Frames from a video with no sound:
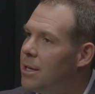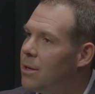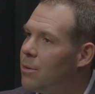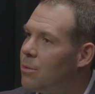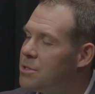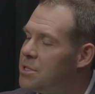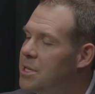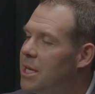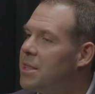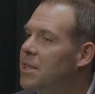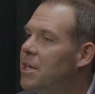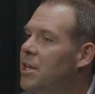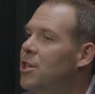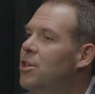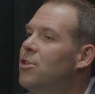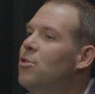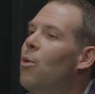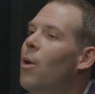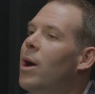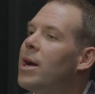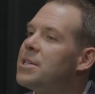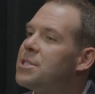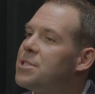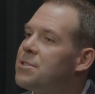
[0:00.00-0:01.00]
was at the
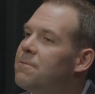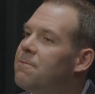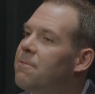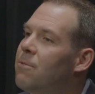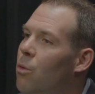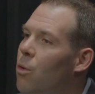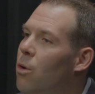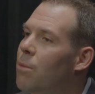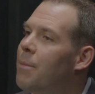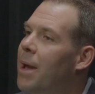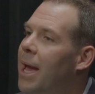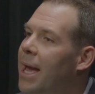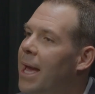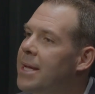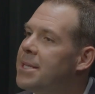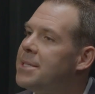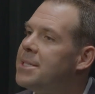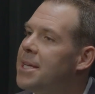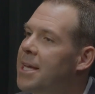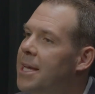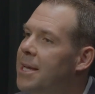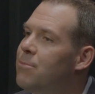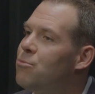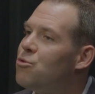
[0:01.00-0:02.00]
U.S. 4-man
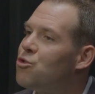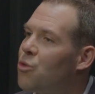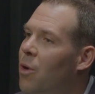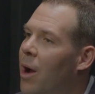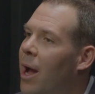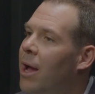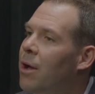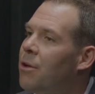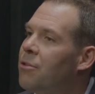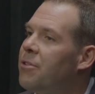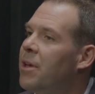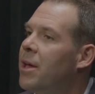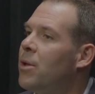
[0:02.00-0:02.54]
team trials,